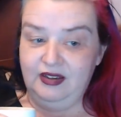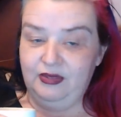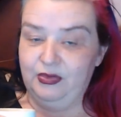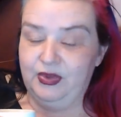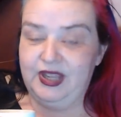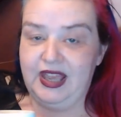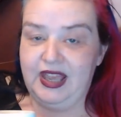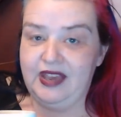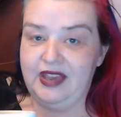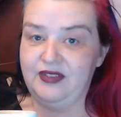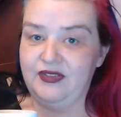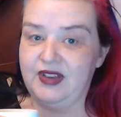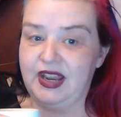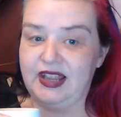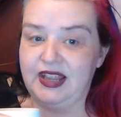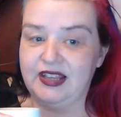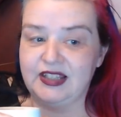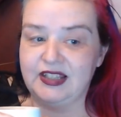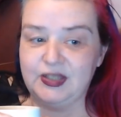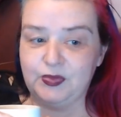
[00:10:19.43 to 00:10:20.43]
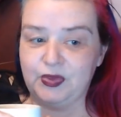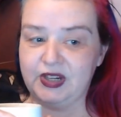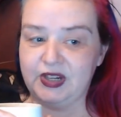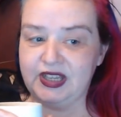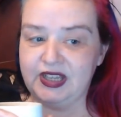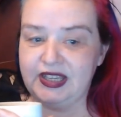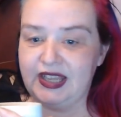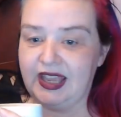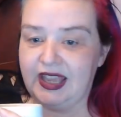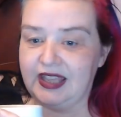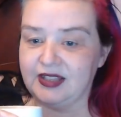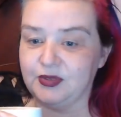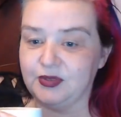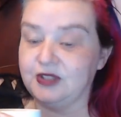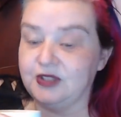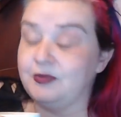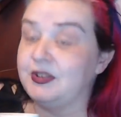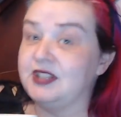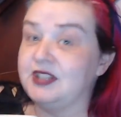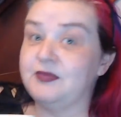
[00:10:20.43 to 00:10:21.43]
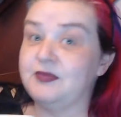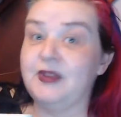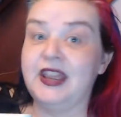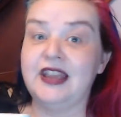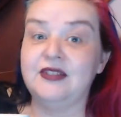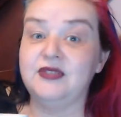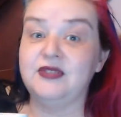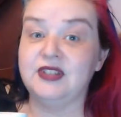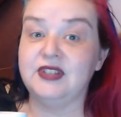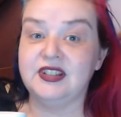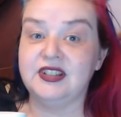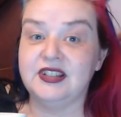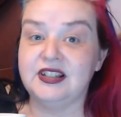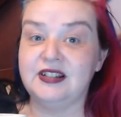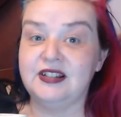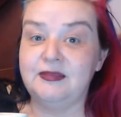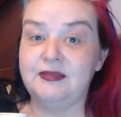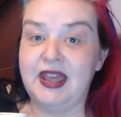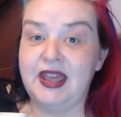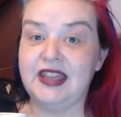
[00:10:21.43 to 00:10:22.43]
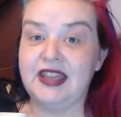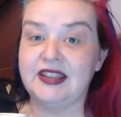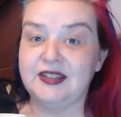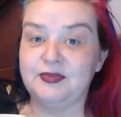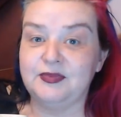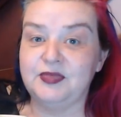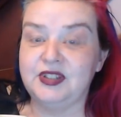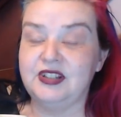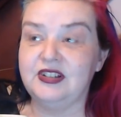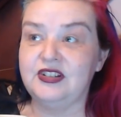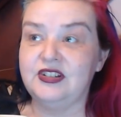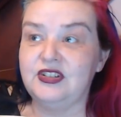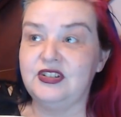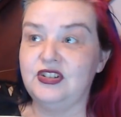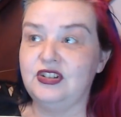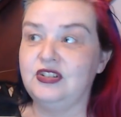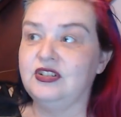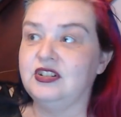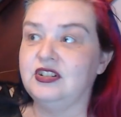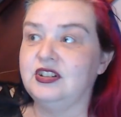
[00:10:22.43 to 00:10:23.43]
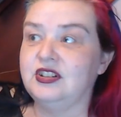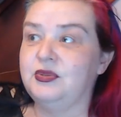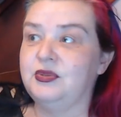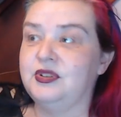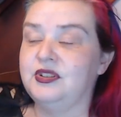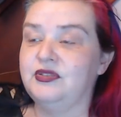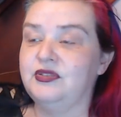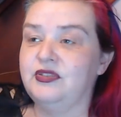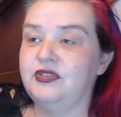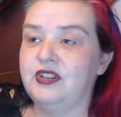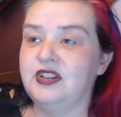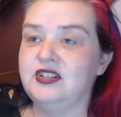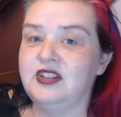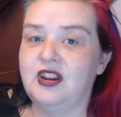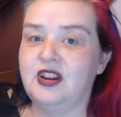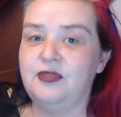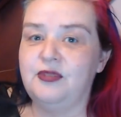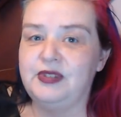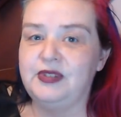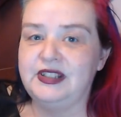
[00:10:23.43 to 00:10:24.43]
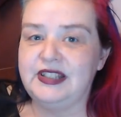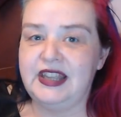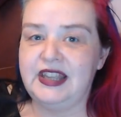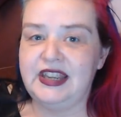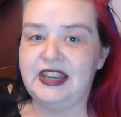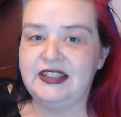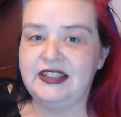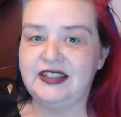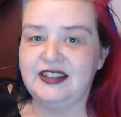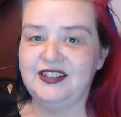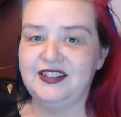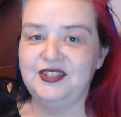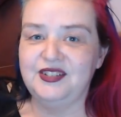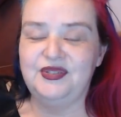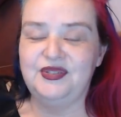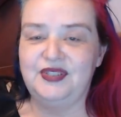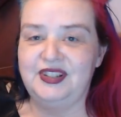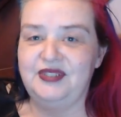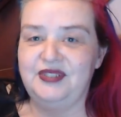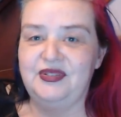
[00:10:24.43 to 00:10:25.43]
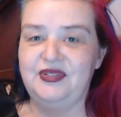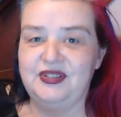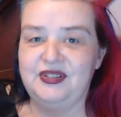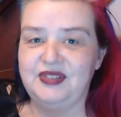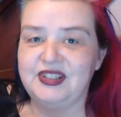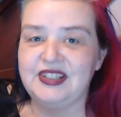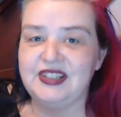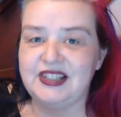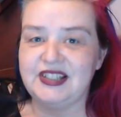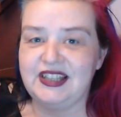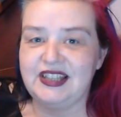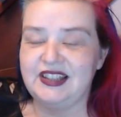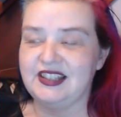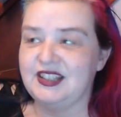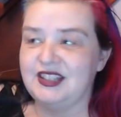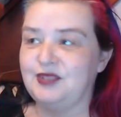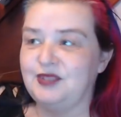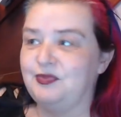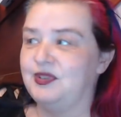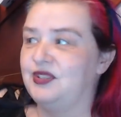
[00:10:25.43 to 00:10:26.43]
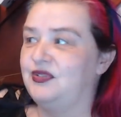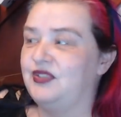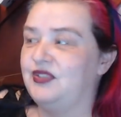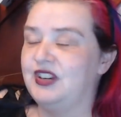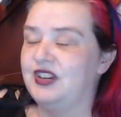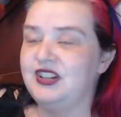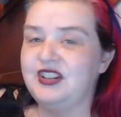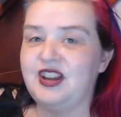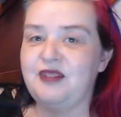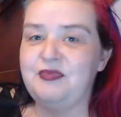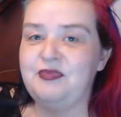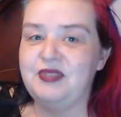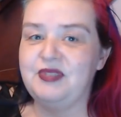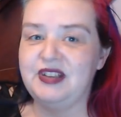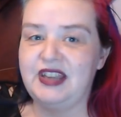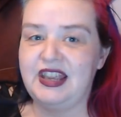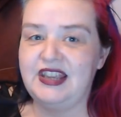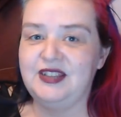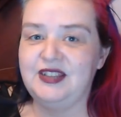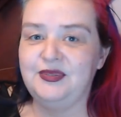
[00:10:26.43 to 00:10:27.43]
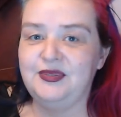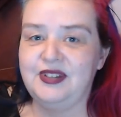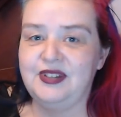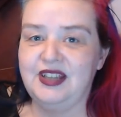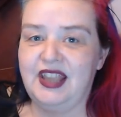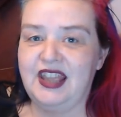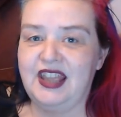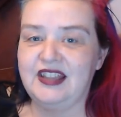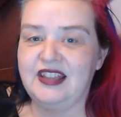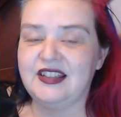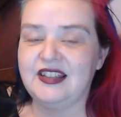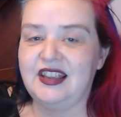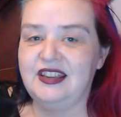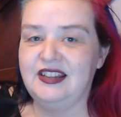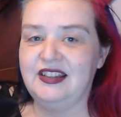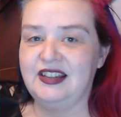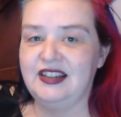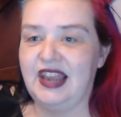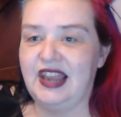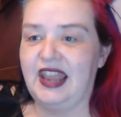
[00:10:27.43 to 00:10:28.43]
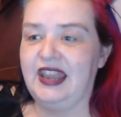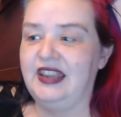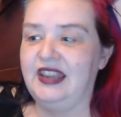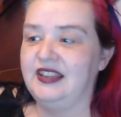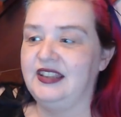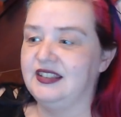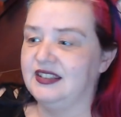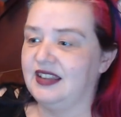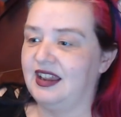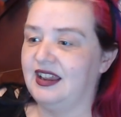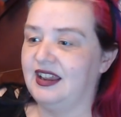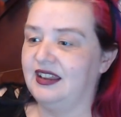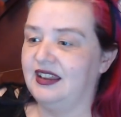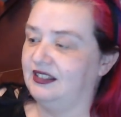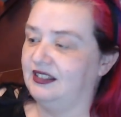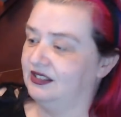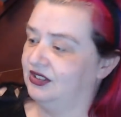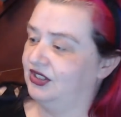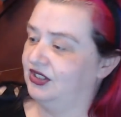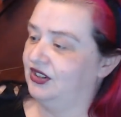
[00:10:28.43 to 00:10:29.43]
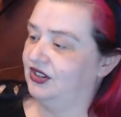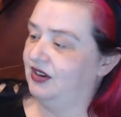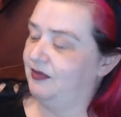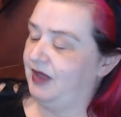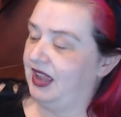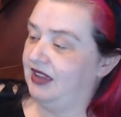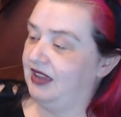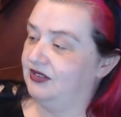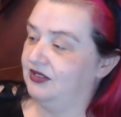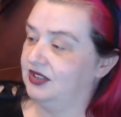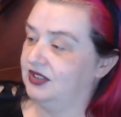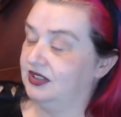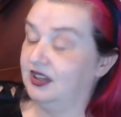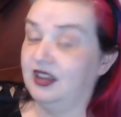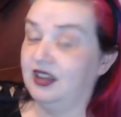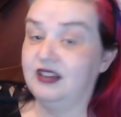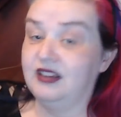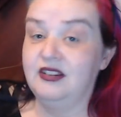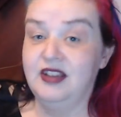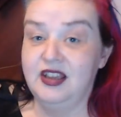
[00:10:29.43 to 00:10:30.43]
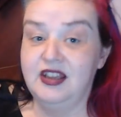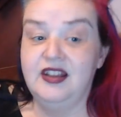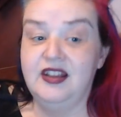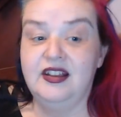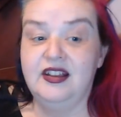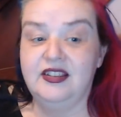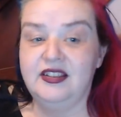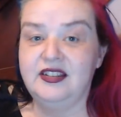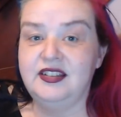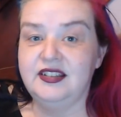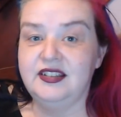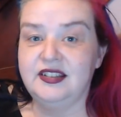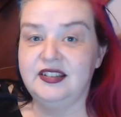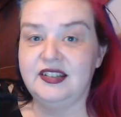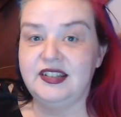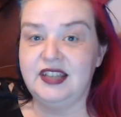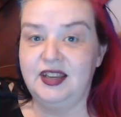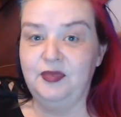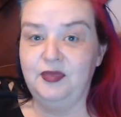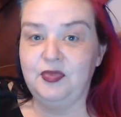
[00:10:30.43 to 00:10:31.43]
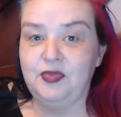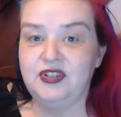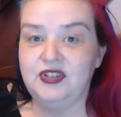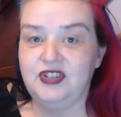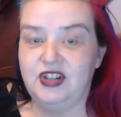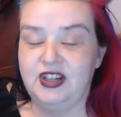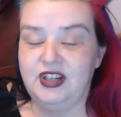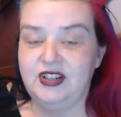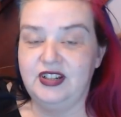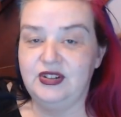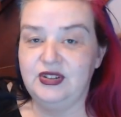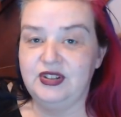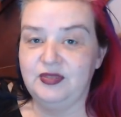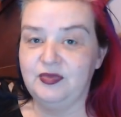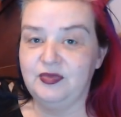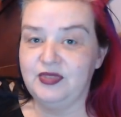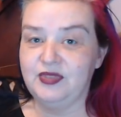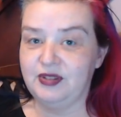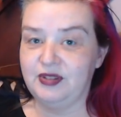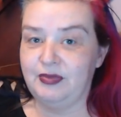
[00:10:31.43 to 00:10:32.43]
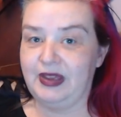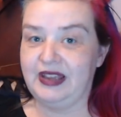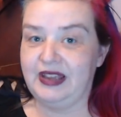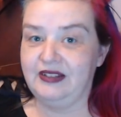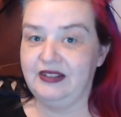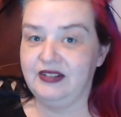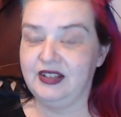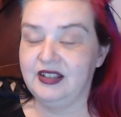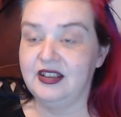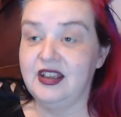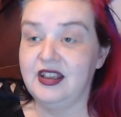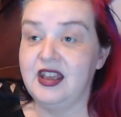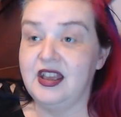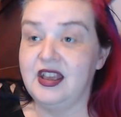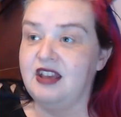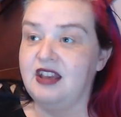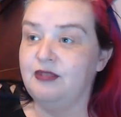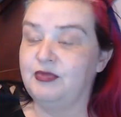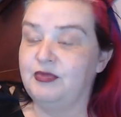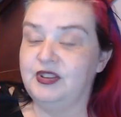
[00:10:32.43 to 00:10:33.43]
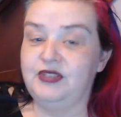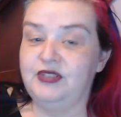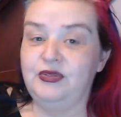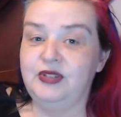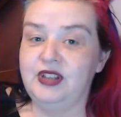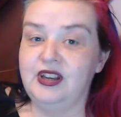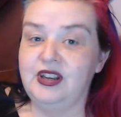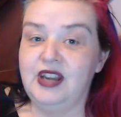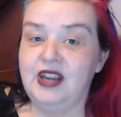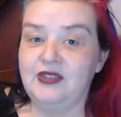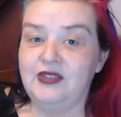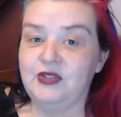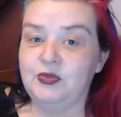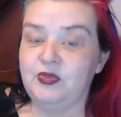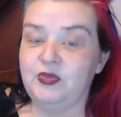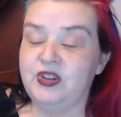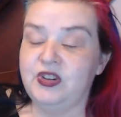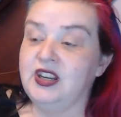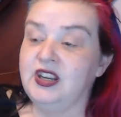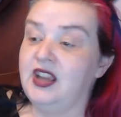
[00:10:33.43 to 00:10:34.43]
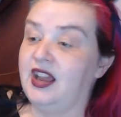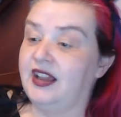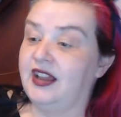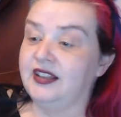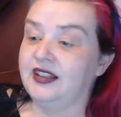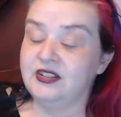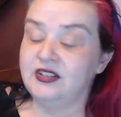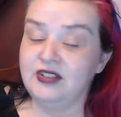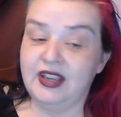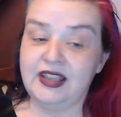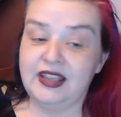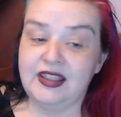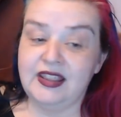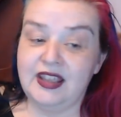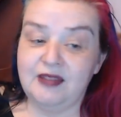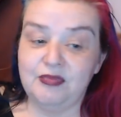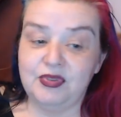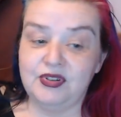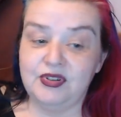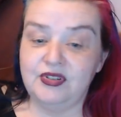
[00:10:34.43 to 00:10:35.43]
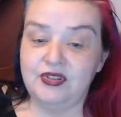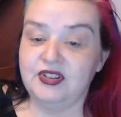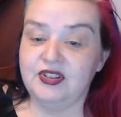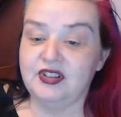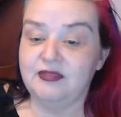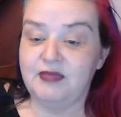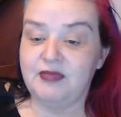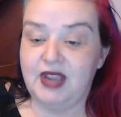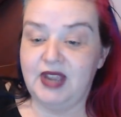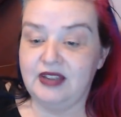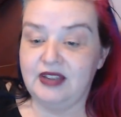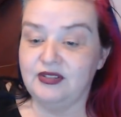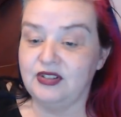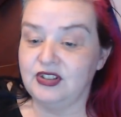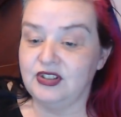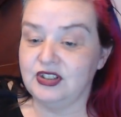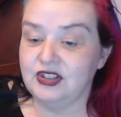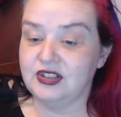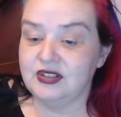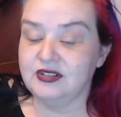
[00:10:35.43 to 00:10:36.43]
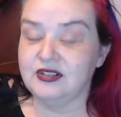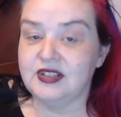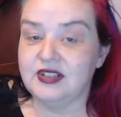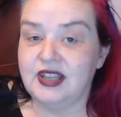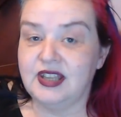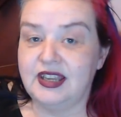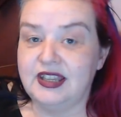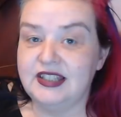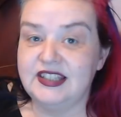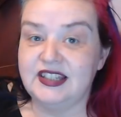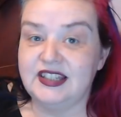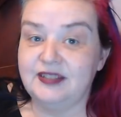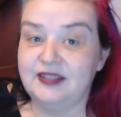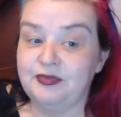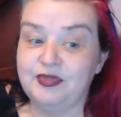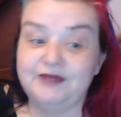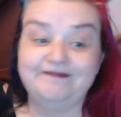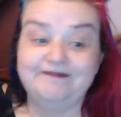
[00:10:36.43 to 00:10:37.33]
We haven't had spring yet, which means my house is still a mess, because usually when the first couple of days, I don't know if anyone else is like this, but the first couple of days when it gets kind of nice, I'd look around my house and go, this is a tip, and try and do something about it. But if we don't have spring, I don't get that boost and my house just looks like a tip.